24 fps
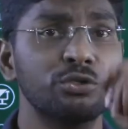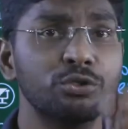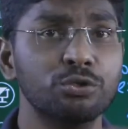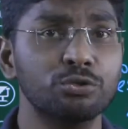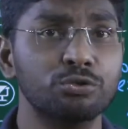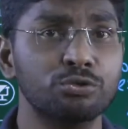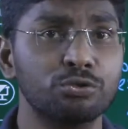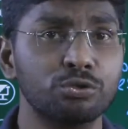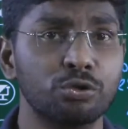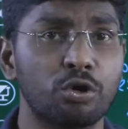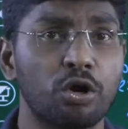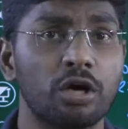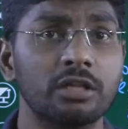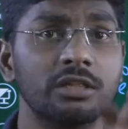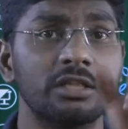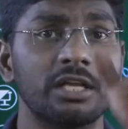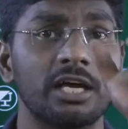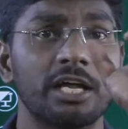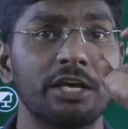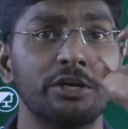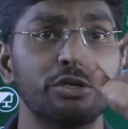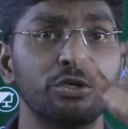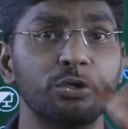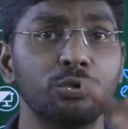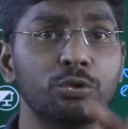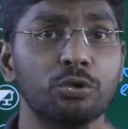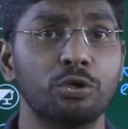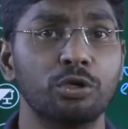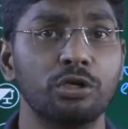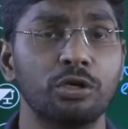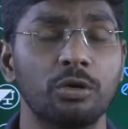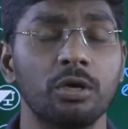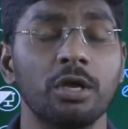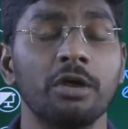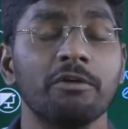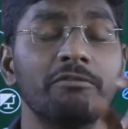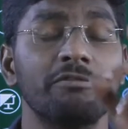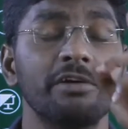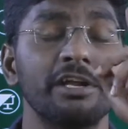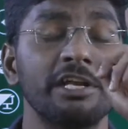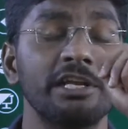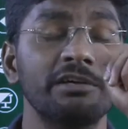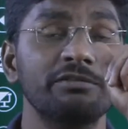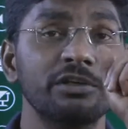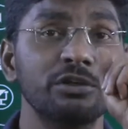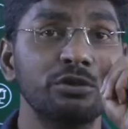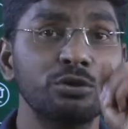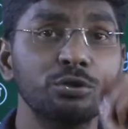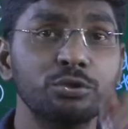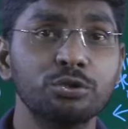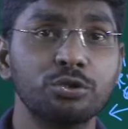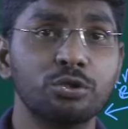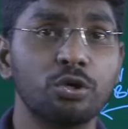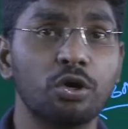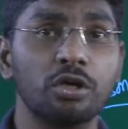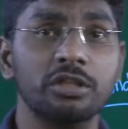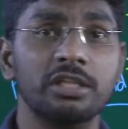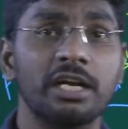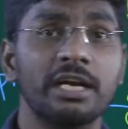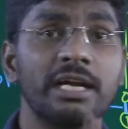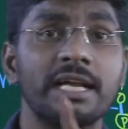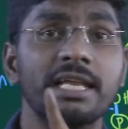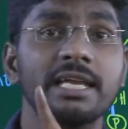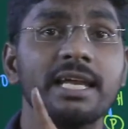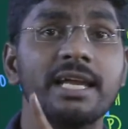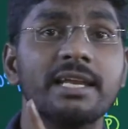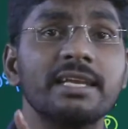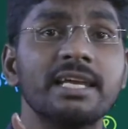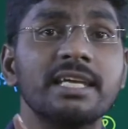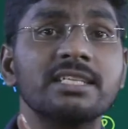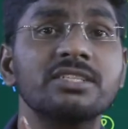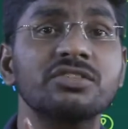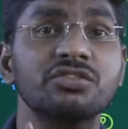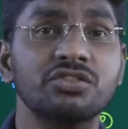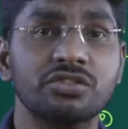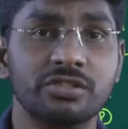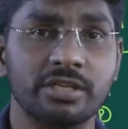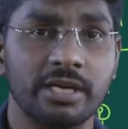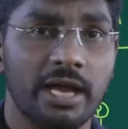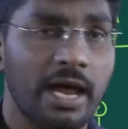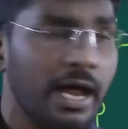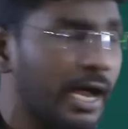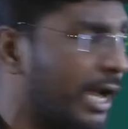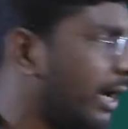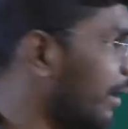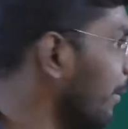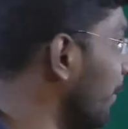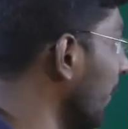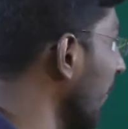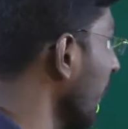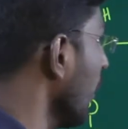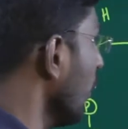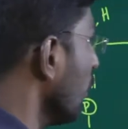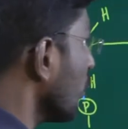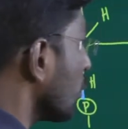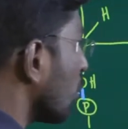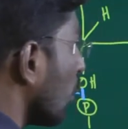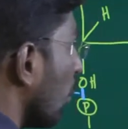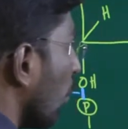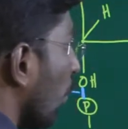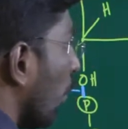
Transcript: you draw the nucleo, whenever you draw the D N A strand, so